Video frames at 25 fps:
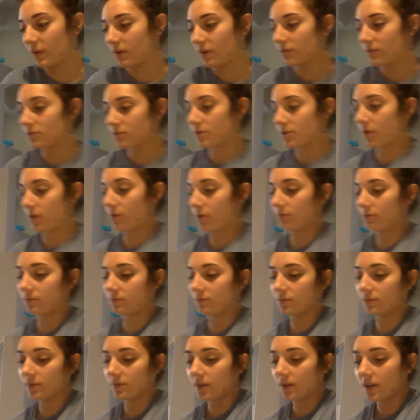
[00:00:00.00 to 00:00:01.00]
so
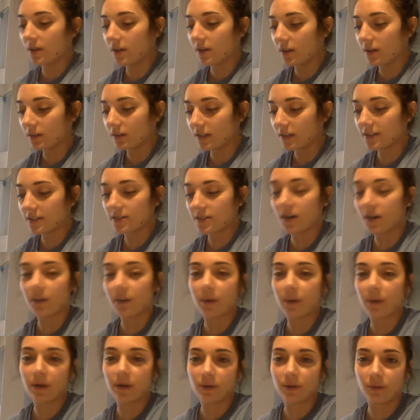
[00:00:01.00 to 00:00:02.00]
let's talk
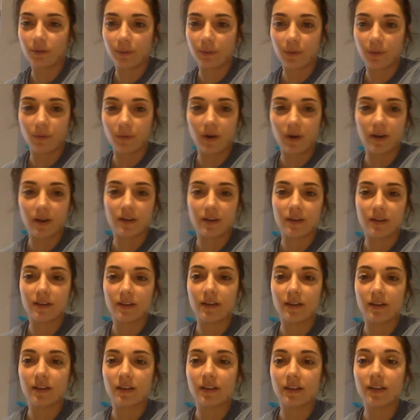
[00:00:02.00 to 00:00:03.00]
about a little
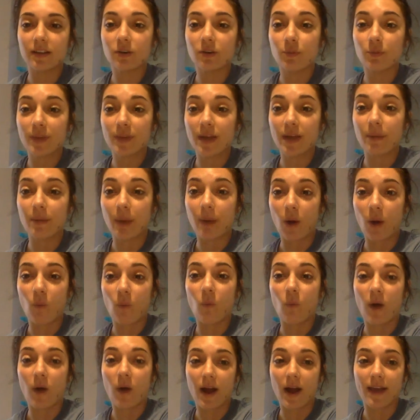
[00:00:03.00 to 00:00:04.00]
bit about
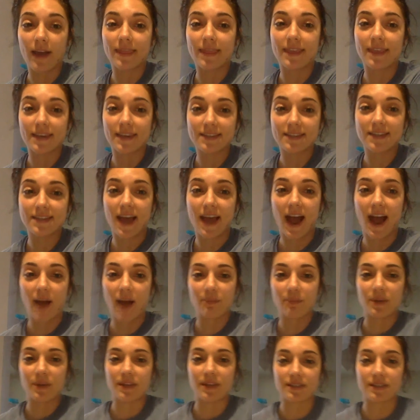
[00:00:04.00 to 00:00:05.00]
why this
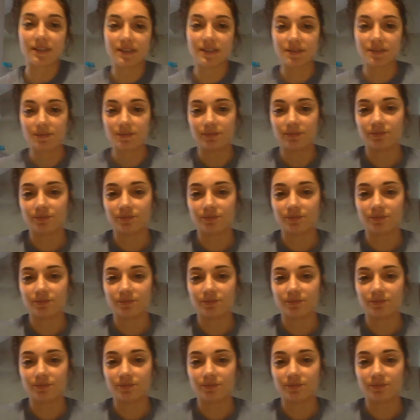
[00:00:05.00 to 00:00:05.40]
happens.